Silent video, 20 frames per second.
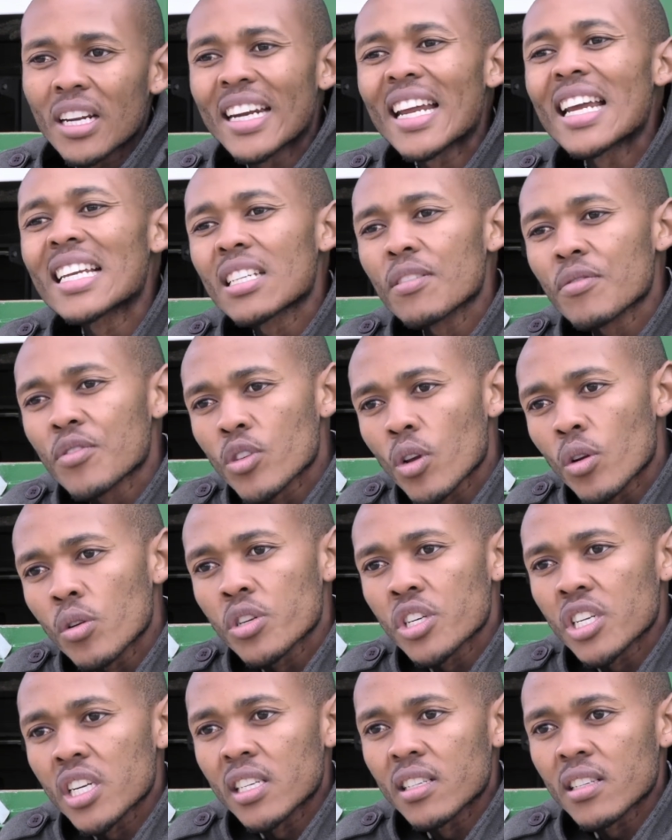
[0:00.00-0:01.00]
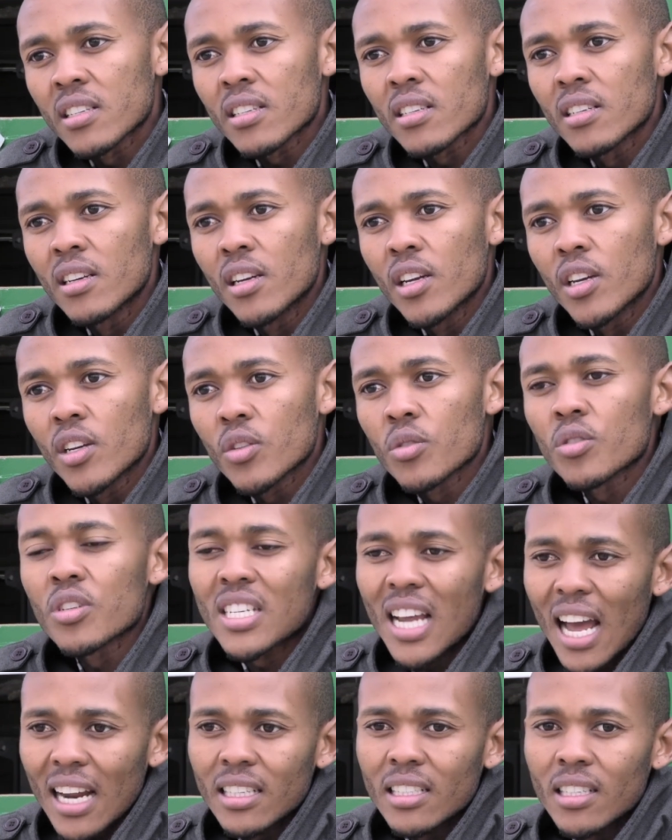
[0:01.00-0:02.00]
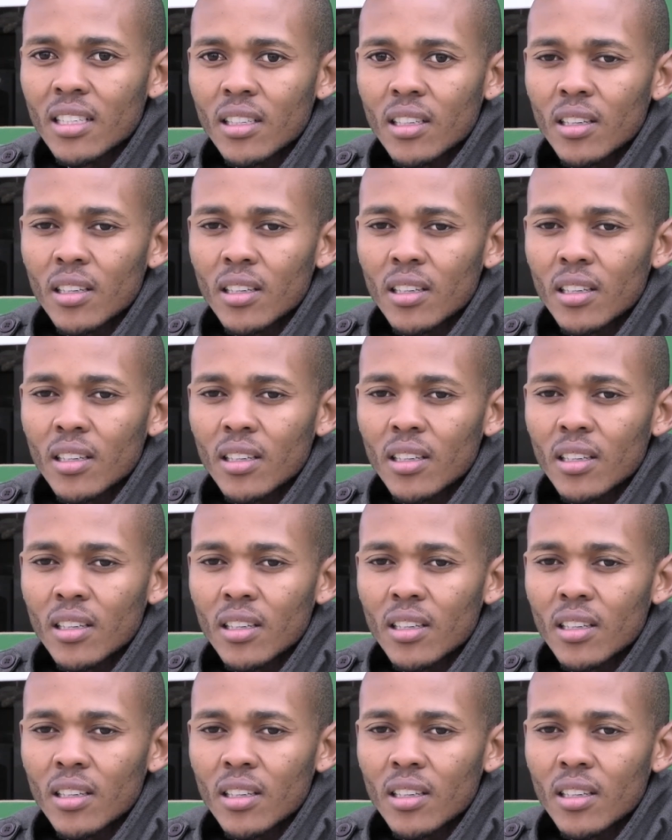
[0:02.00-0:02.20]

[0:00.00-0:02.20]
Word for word: creative solutions to start